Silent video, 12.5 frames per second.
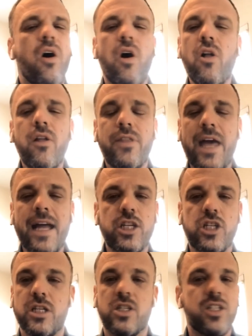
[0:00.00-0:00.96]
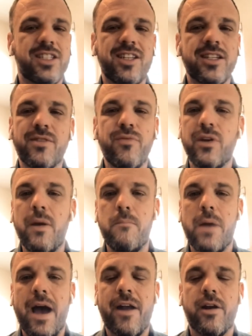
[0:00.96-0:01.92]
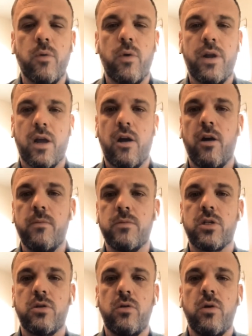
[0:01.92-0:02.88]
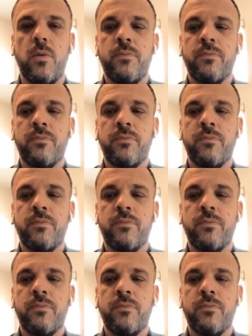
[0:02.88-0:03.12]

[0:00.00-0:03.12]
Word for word: All of that shit just doesn't really matter when it comes to